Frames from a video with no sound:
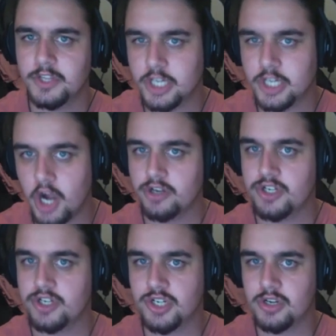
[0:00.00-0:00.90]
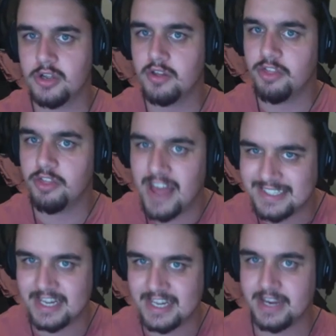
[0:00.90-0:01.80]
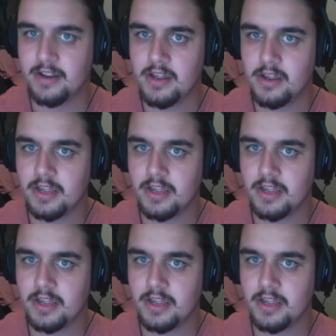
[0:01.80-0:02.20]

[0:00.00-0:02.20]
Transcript: The coach. That's it.